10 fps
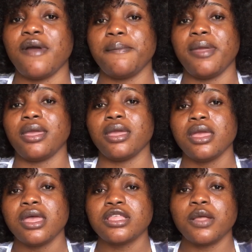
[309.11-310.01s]
I beg
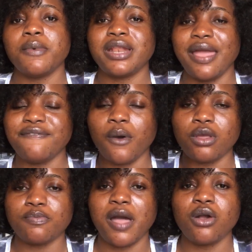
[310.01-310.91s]
somewhere that if I
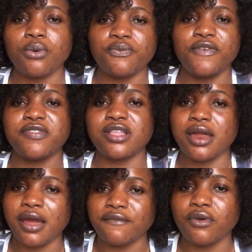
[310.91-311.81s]
was back home 15
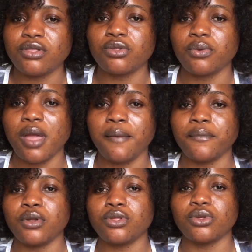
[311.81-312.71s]
naira, I've gotten the way
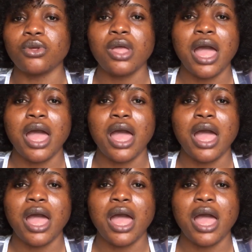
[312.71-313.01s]
I'm going to,